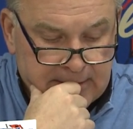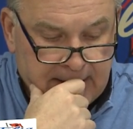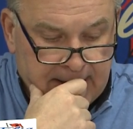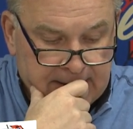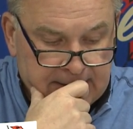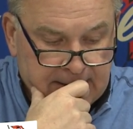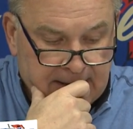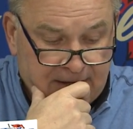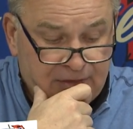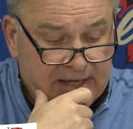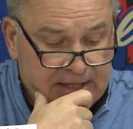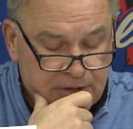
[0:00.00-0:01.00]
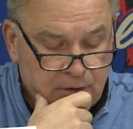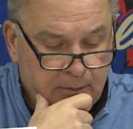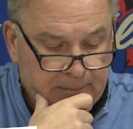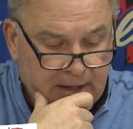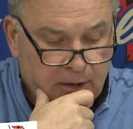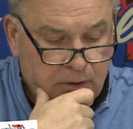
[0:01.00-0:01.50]
And I think he's going
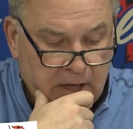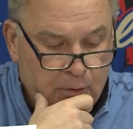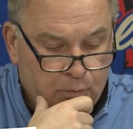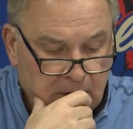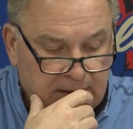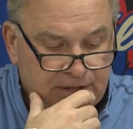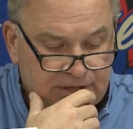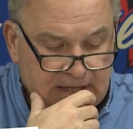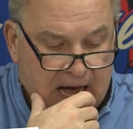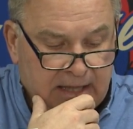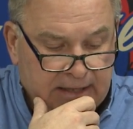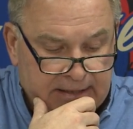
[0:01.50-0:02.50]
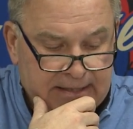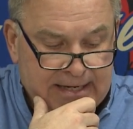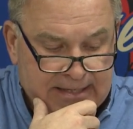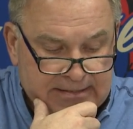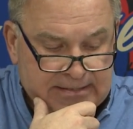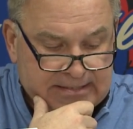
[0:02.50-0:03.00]
to be a really solid
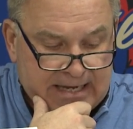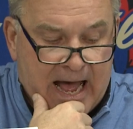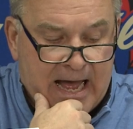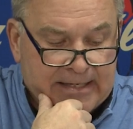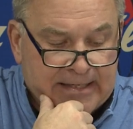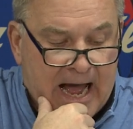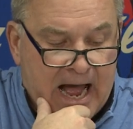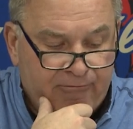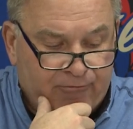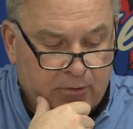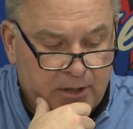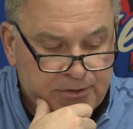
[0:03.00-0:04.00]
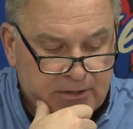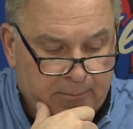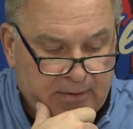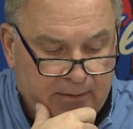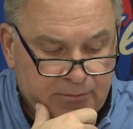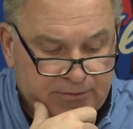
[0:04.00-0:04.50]
inside guy for us.
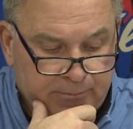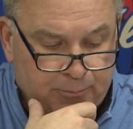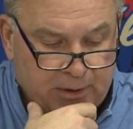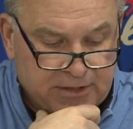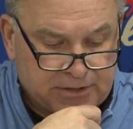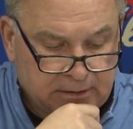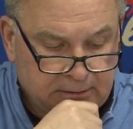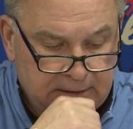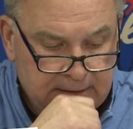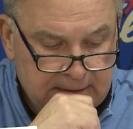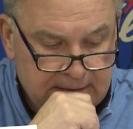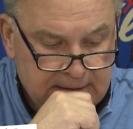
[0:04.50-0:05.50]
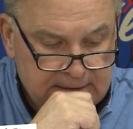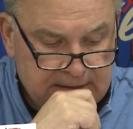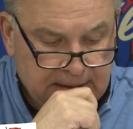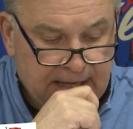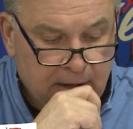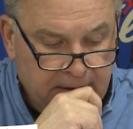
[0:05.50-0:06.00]
I was impressed
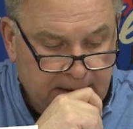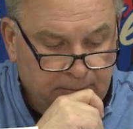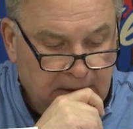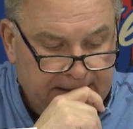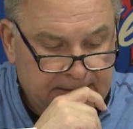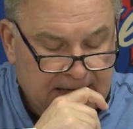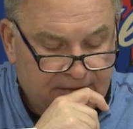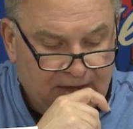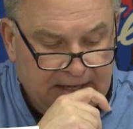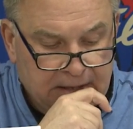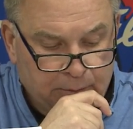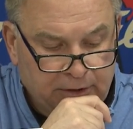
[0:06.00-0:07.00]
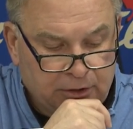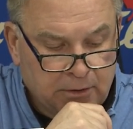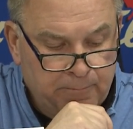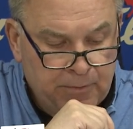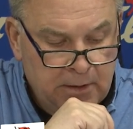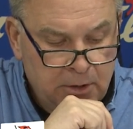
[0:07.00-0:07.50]
to get on him late. And I think with
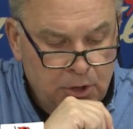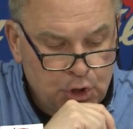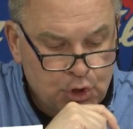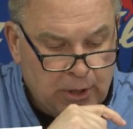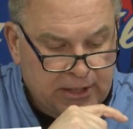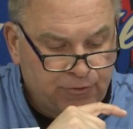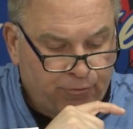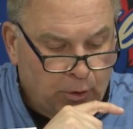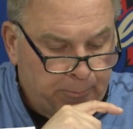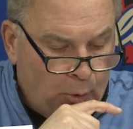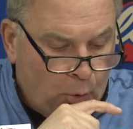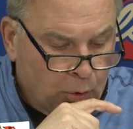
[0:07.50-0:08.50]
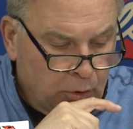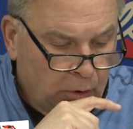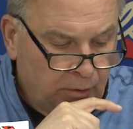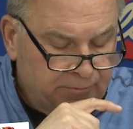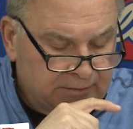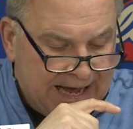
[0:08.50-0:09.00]
the transfer
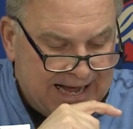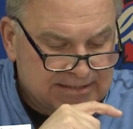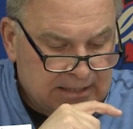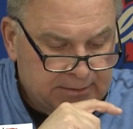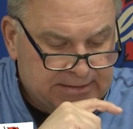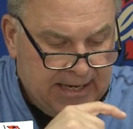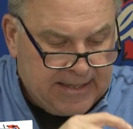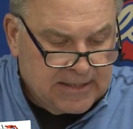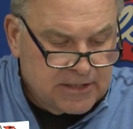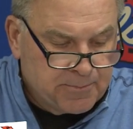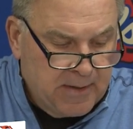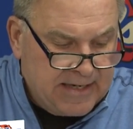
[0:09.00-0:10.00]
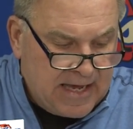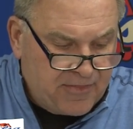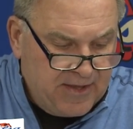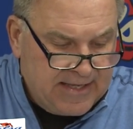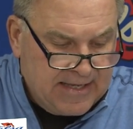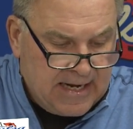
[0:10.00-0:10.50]
portal, guys not taking as many, I
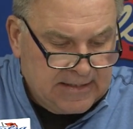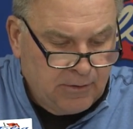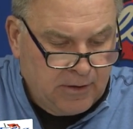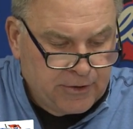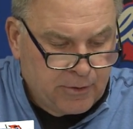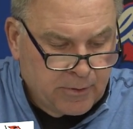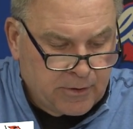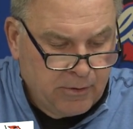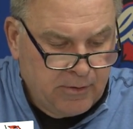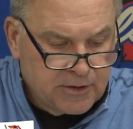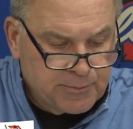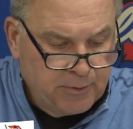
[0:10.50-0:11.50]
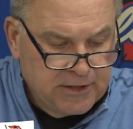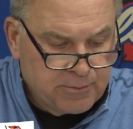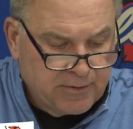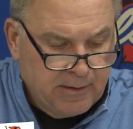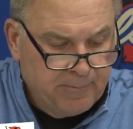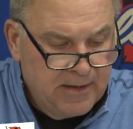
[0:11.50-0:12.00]
think he got a little under-recruited. I was pleased
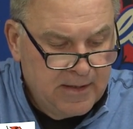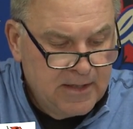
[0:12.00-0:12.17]
with him.